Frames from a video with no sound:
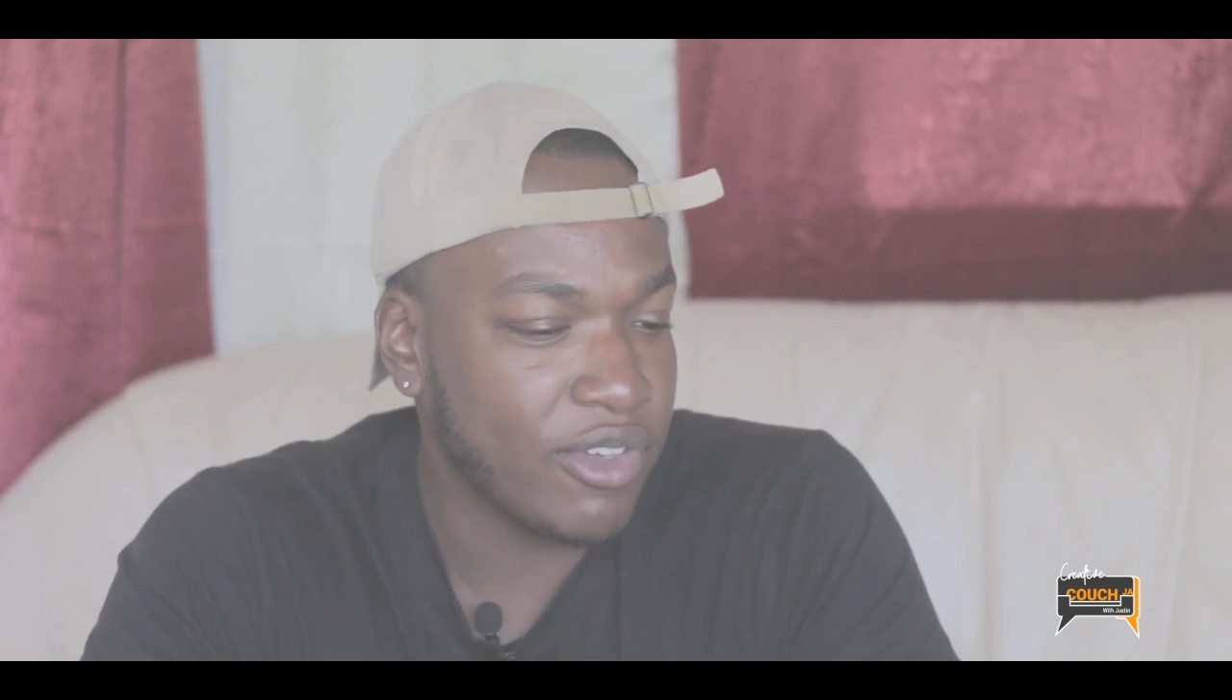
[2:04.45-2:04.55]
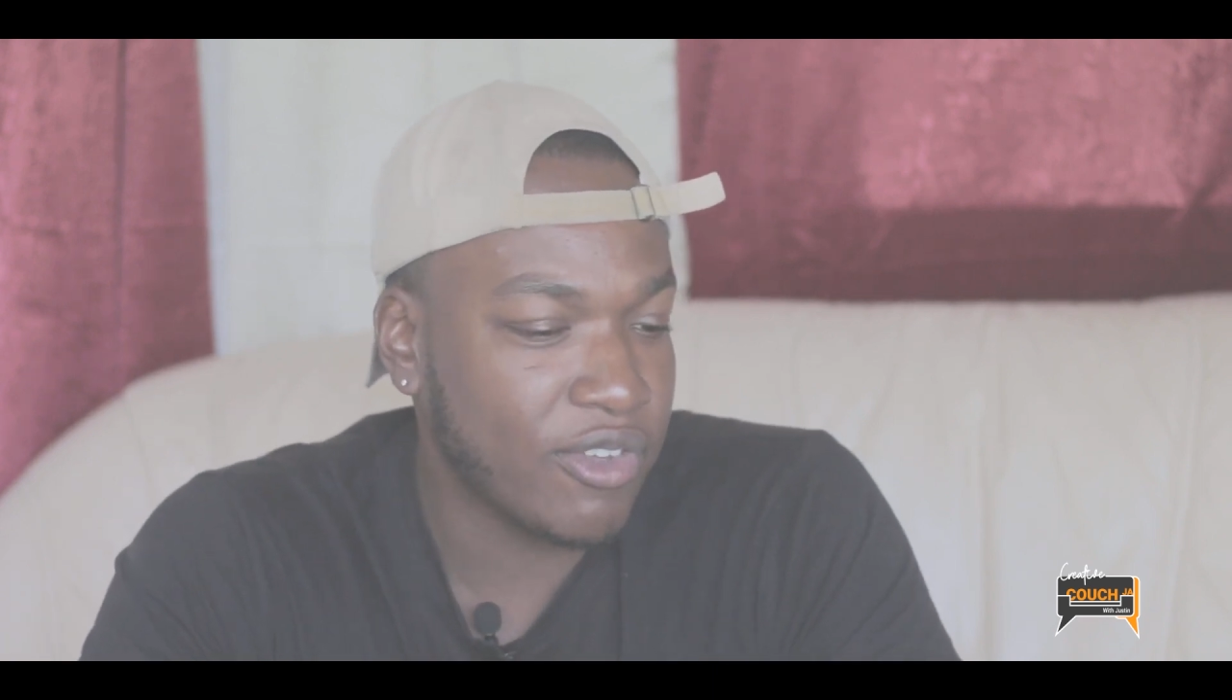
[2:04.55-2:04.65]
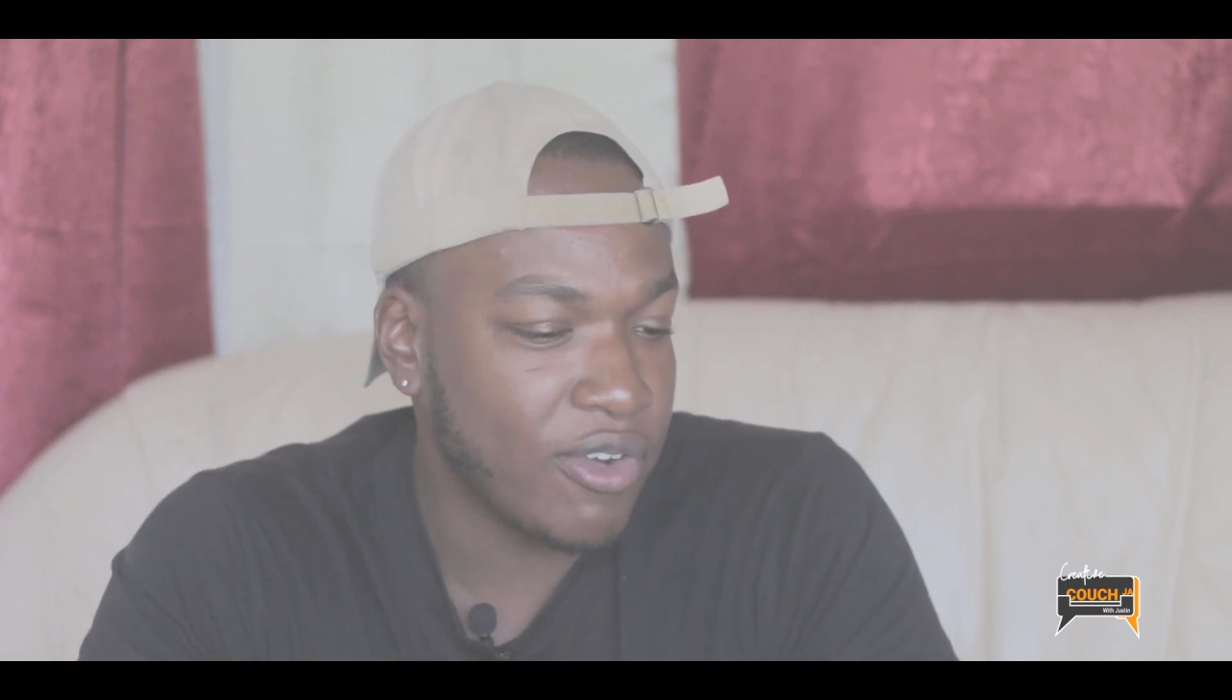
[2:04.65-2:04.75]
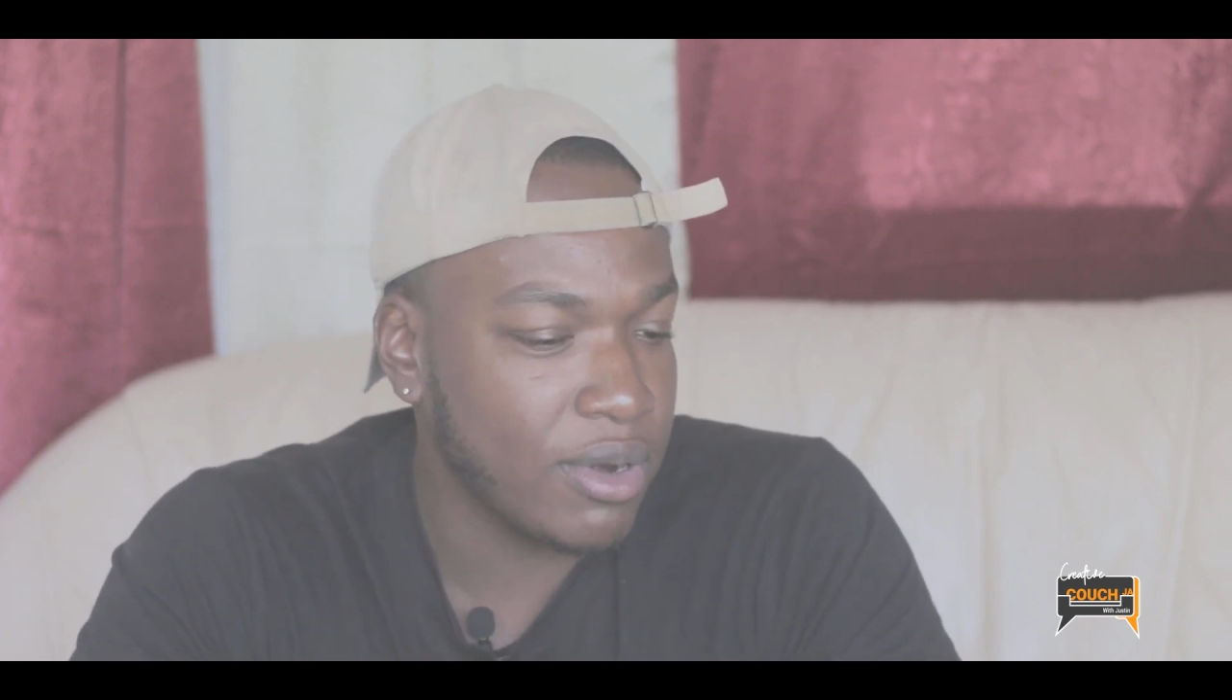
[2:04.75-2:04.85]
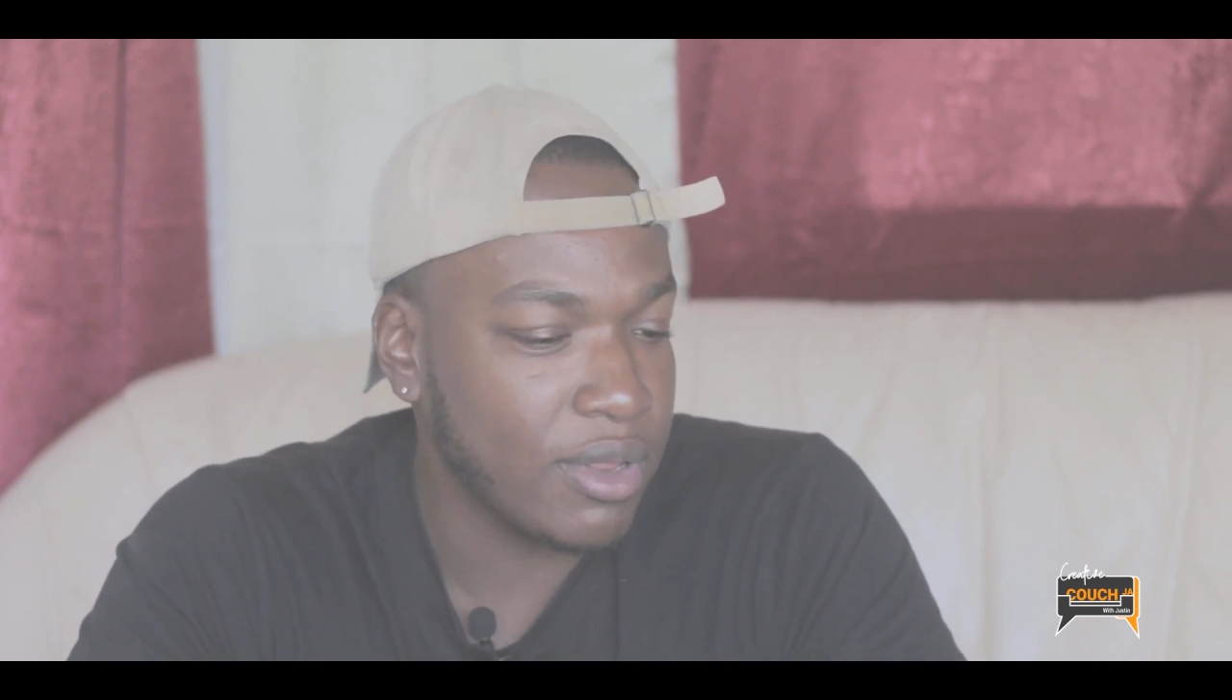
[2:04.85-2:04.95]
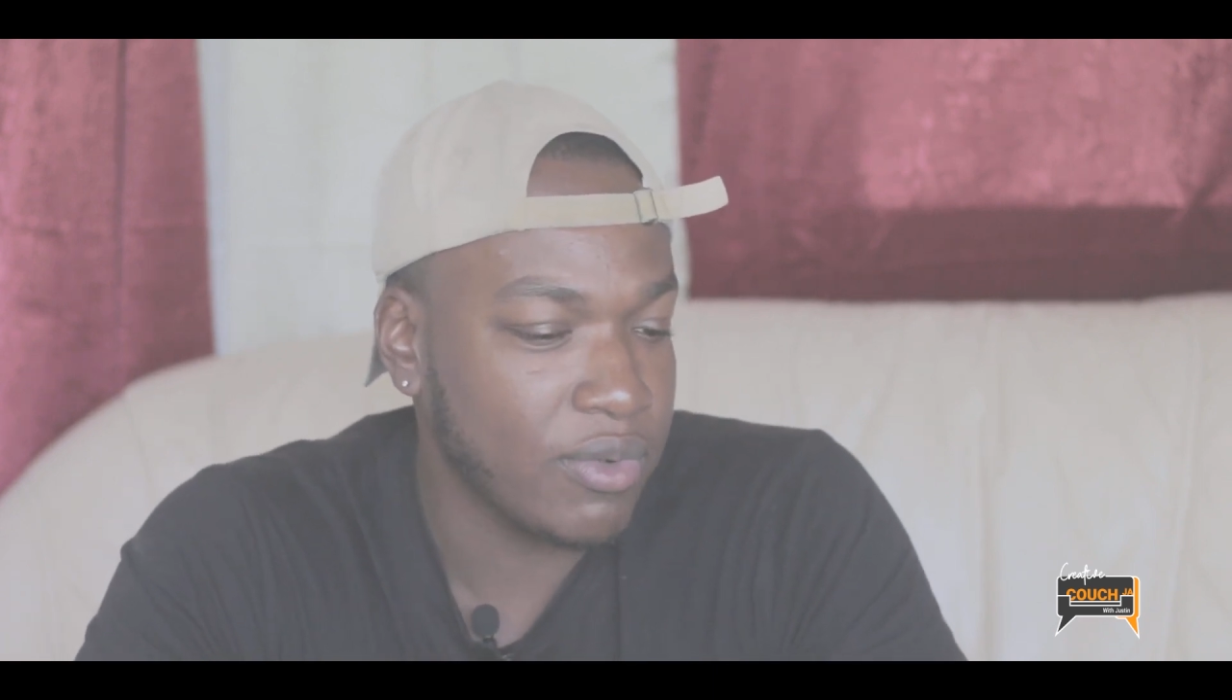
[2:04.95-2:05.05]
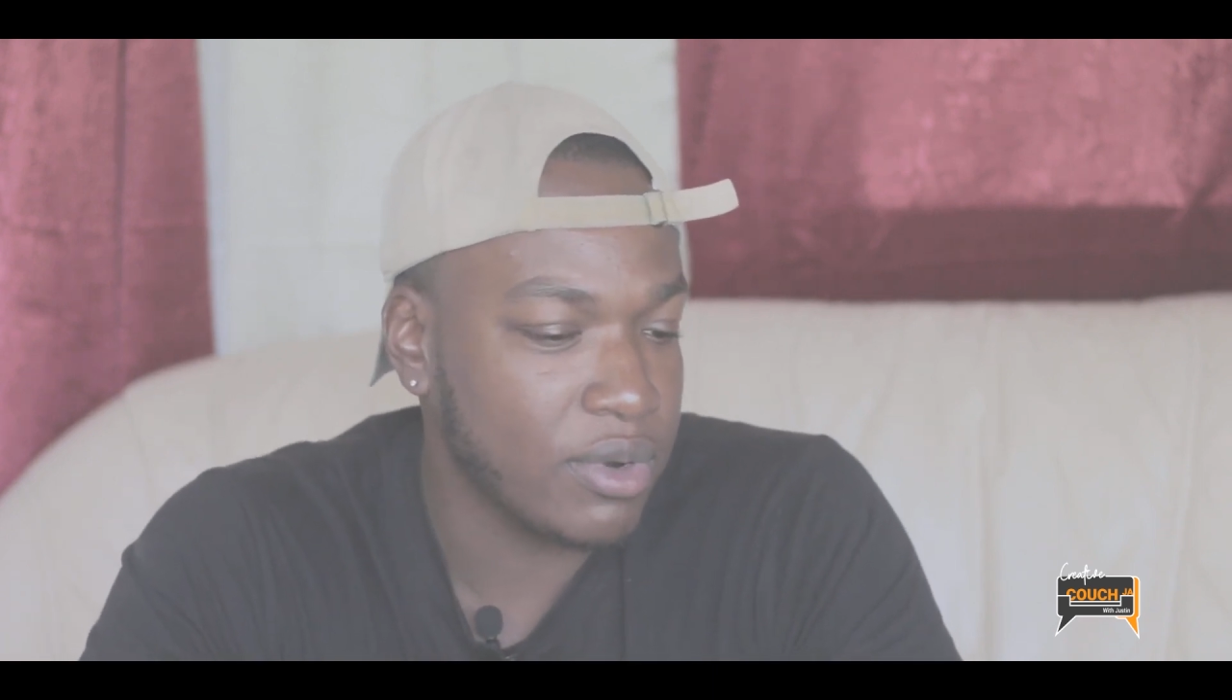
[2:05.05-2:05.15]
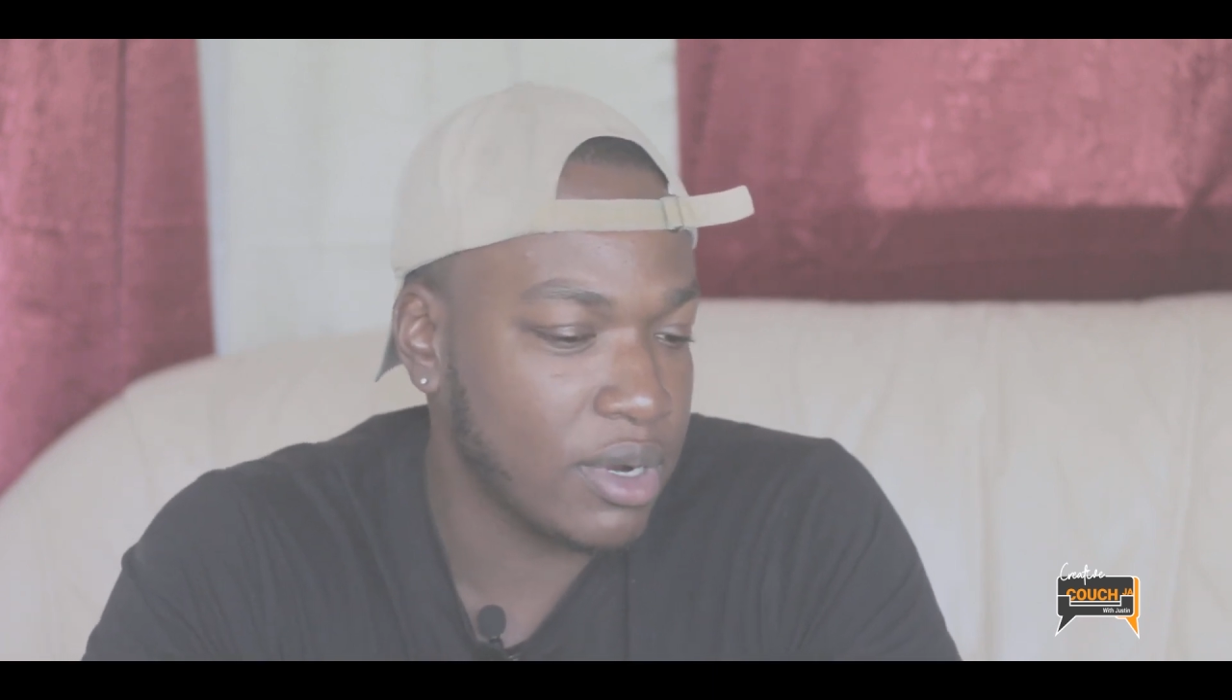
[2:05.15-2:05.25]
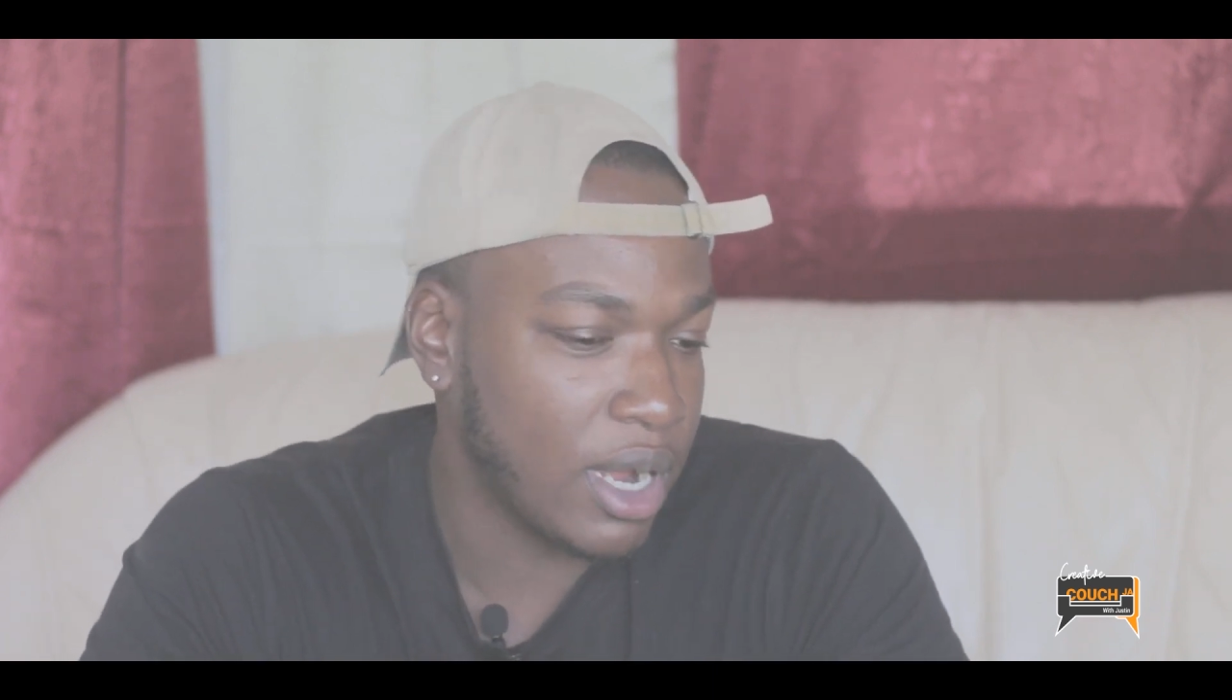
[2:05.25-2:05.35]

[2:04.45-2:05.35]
just scrolling through